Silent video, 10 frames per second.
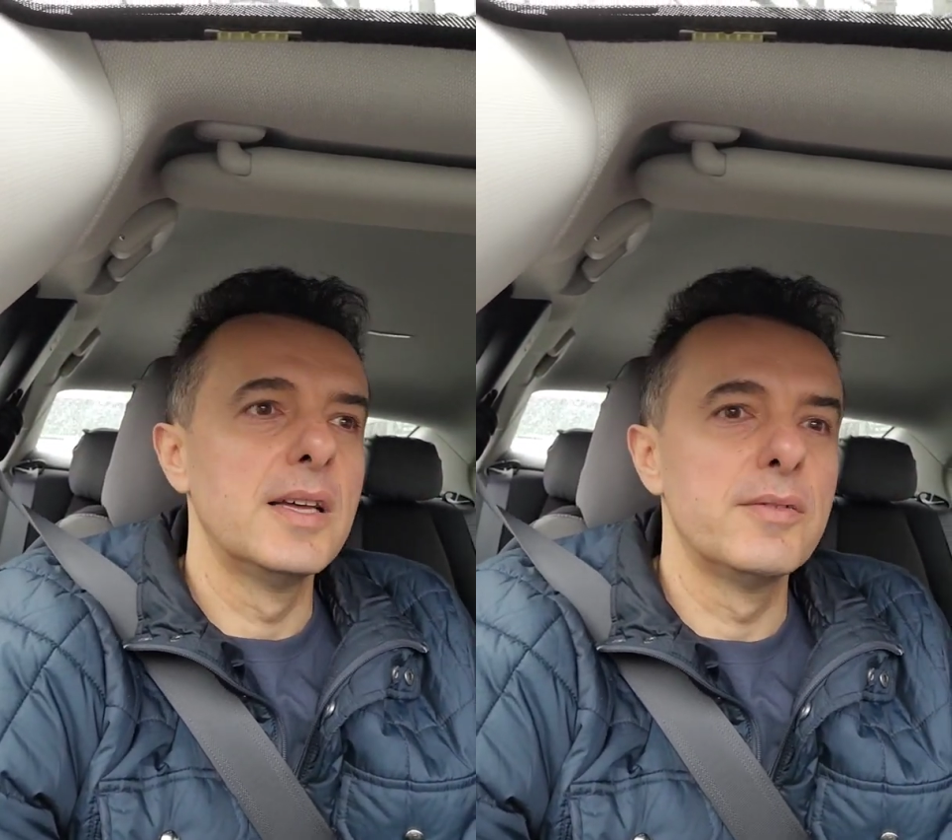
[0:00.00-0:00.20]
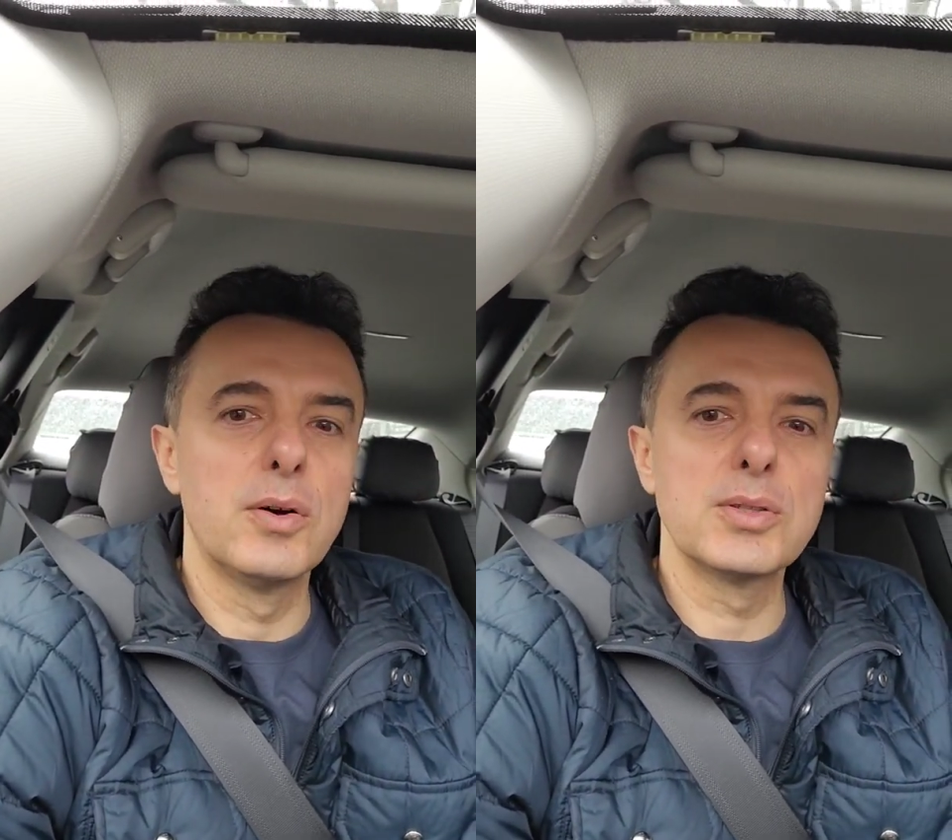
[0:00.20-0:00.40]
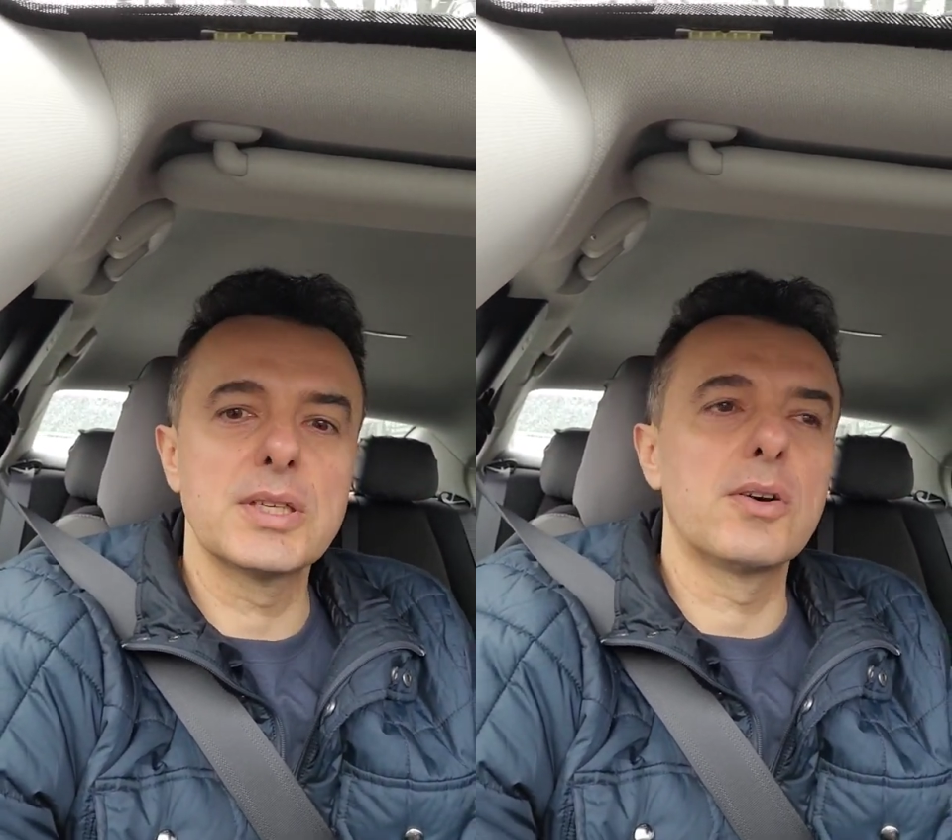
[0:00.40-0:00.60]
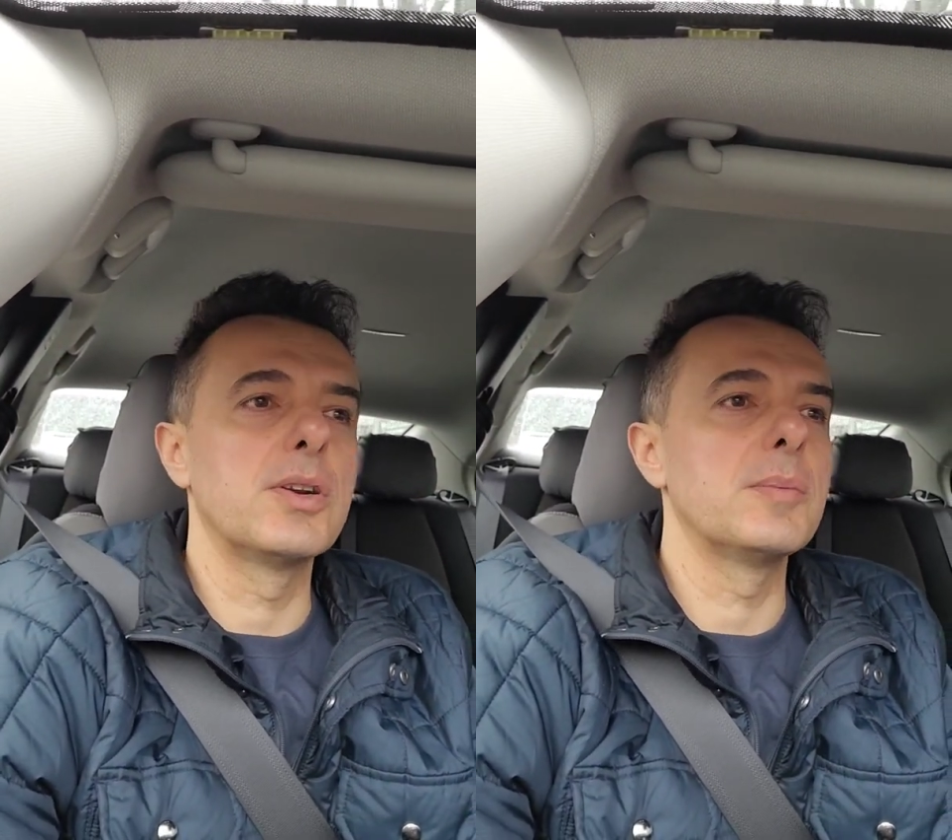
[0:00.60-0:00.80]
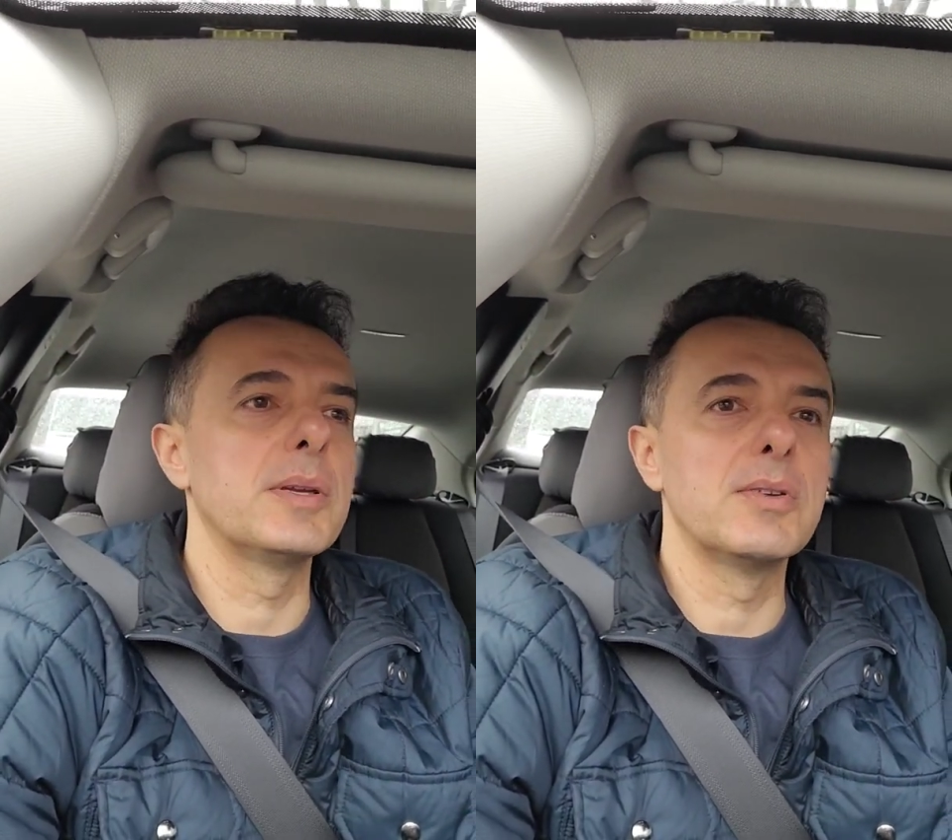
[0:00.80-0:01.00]
false
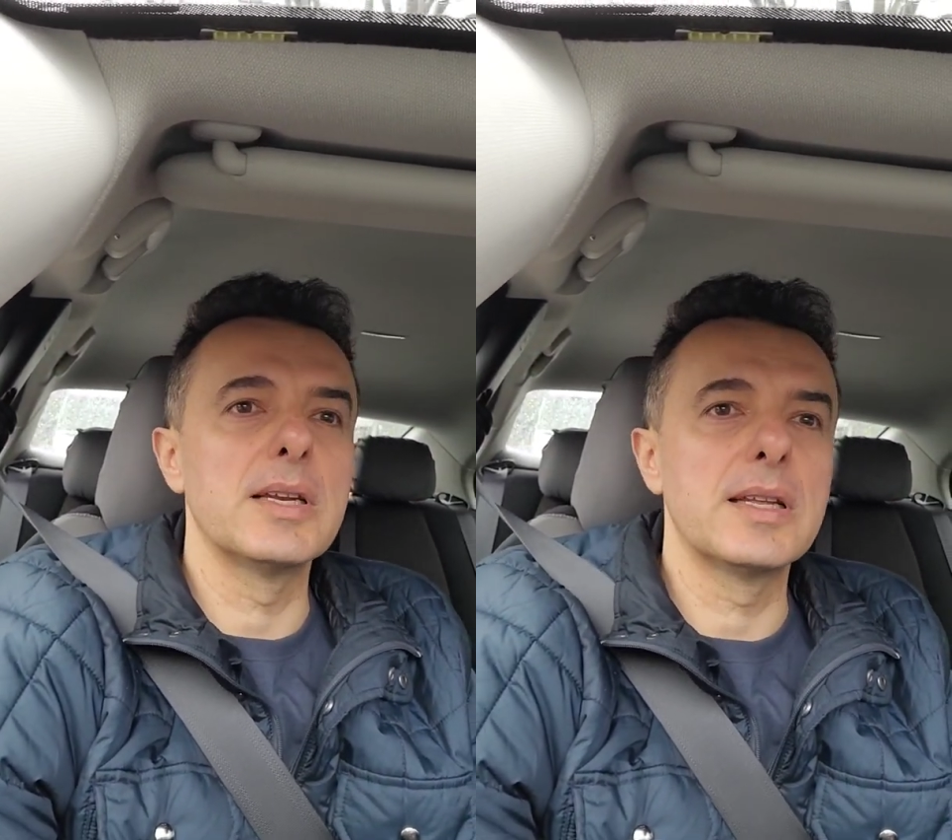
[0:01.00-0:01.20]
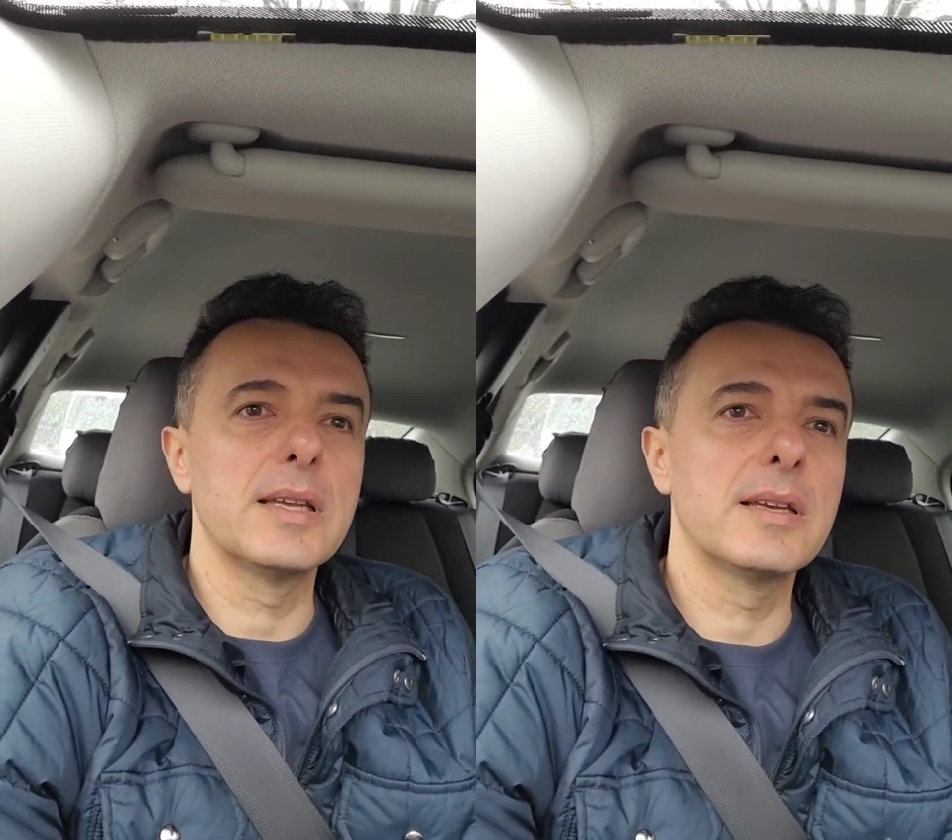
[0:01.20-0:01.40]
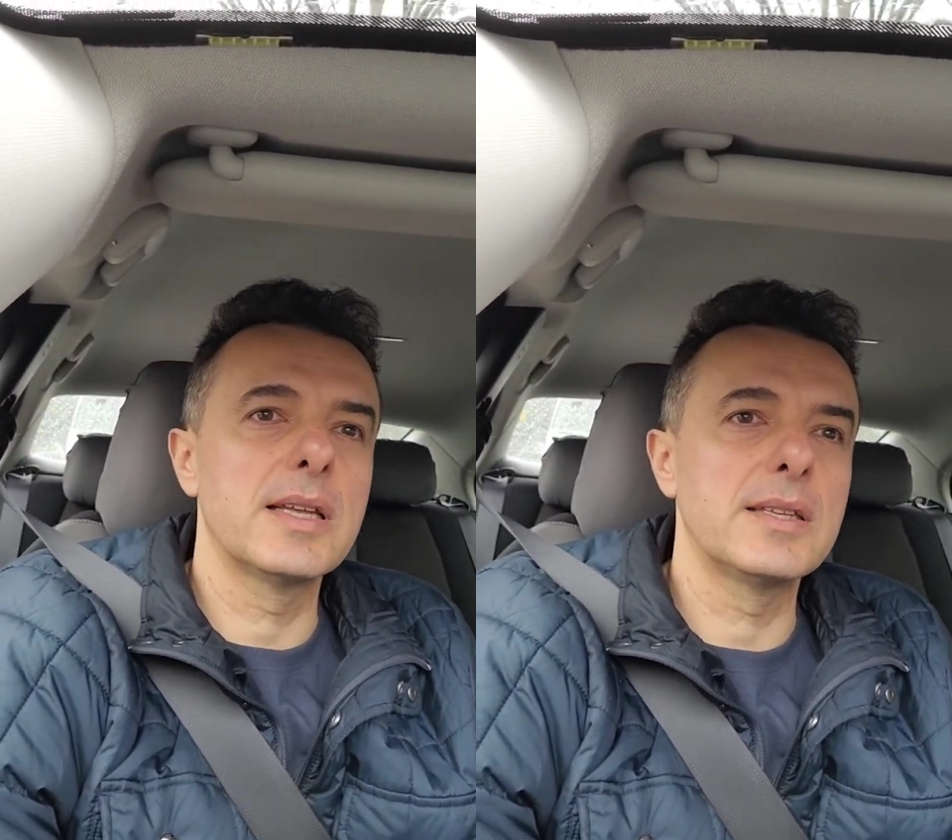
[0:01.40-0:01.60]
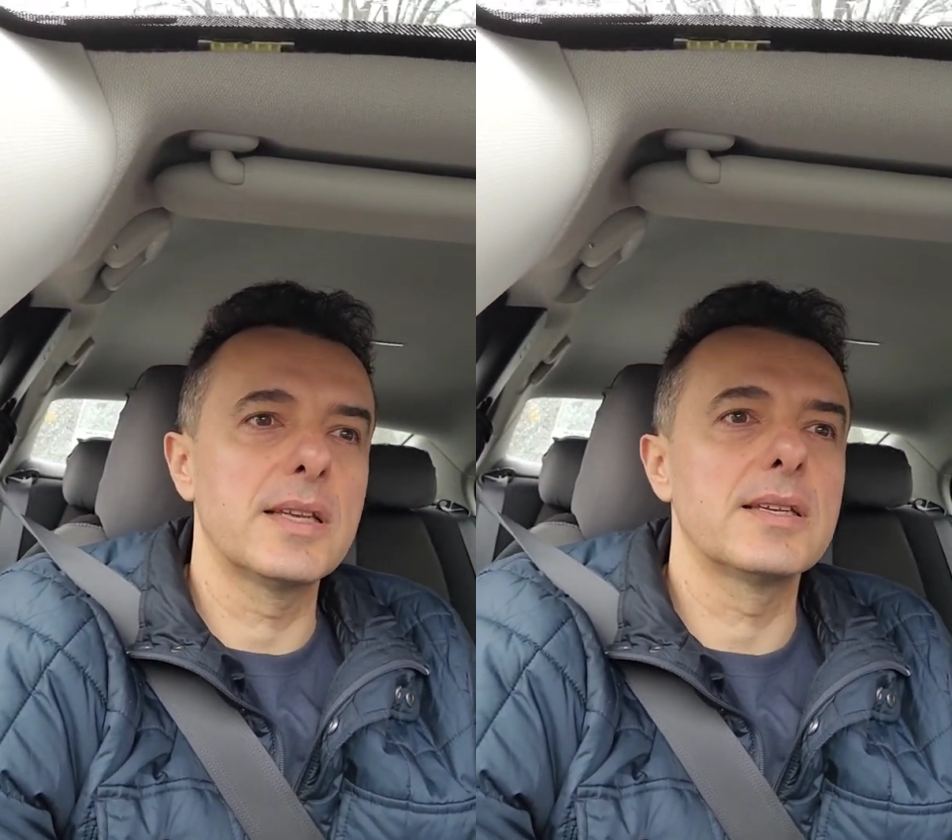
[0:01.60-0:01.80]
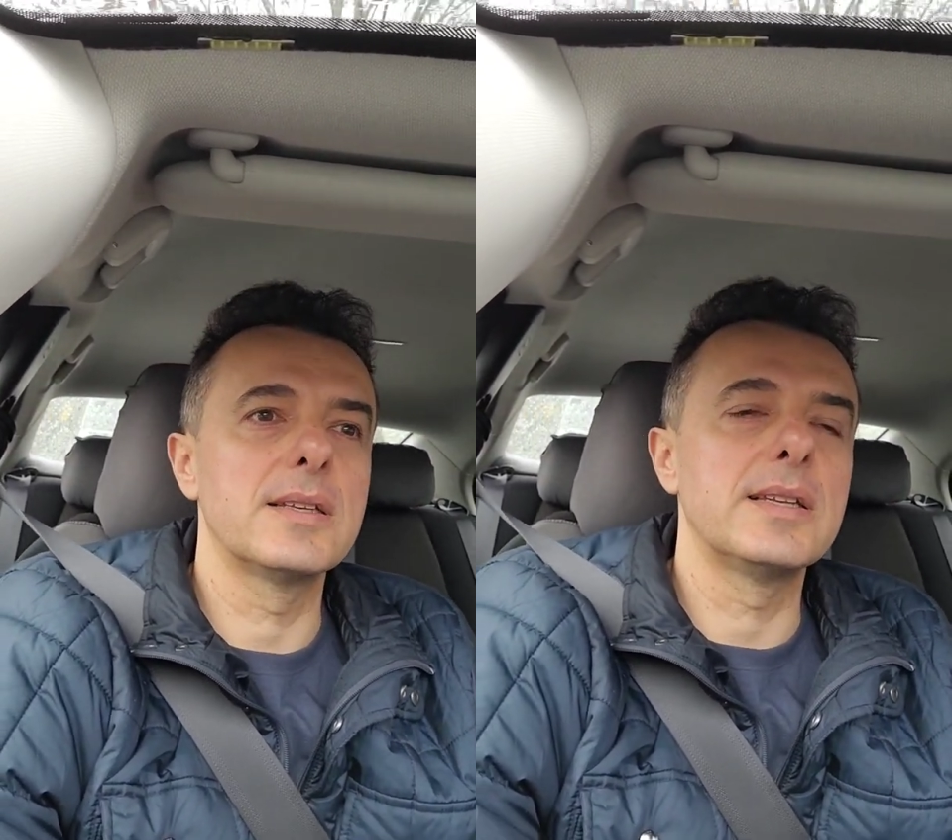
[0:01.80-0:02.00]
economy really at the
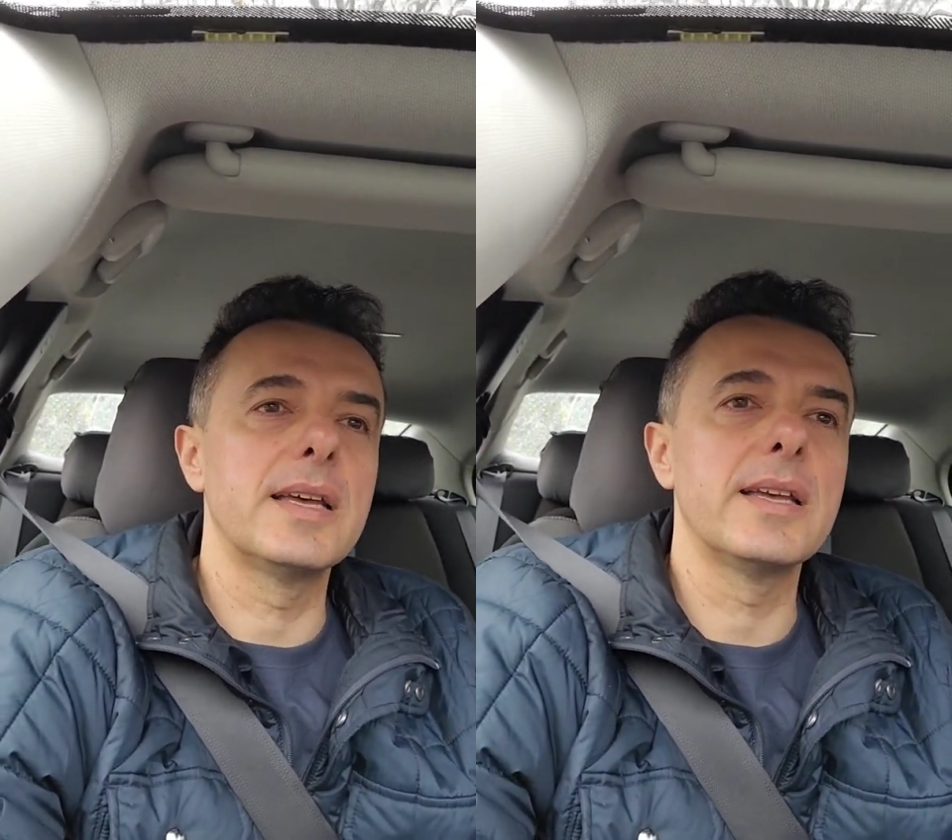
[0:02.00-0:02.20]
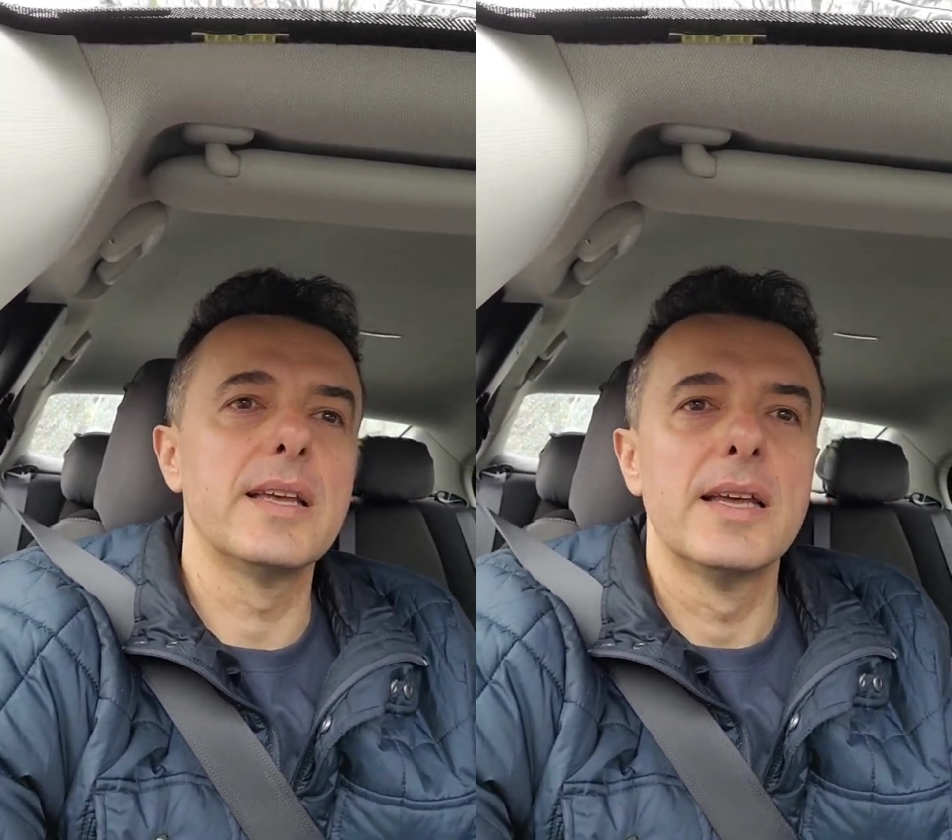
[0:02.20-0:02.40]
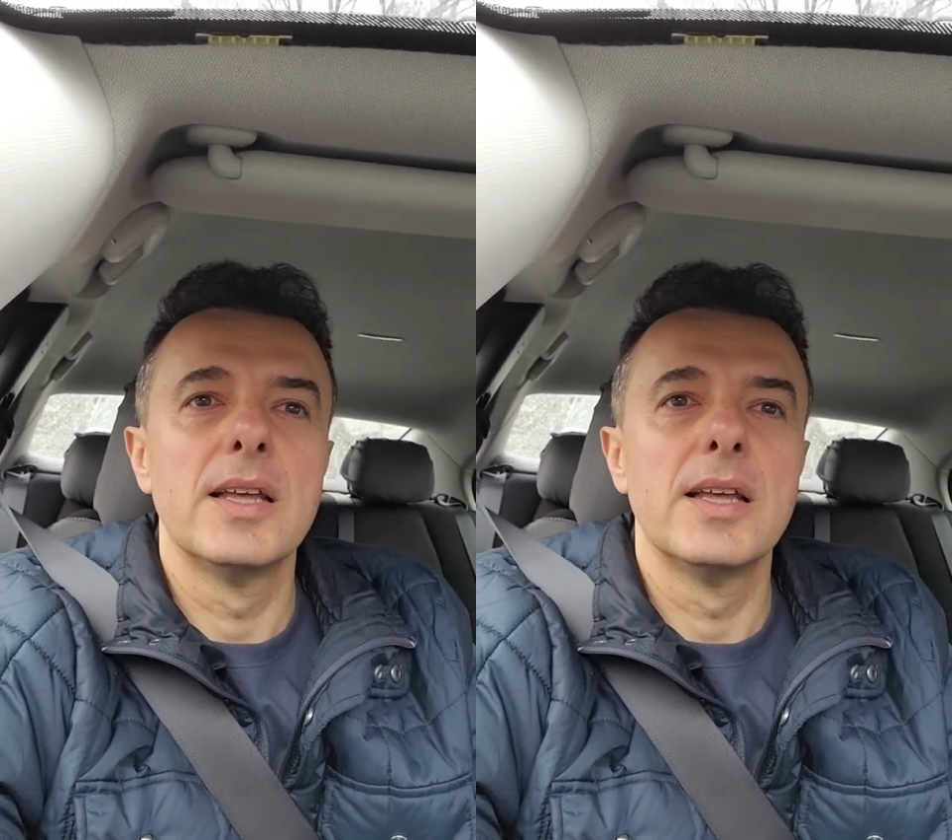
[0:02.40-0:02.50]
end of the day.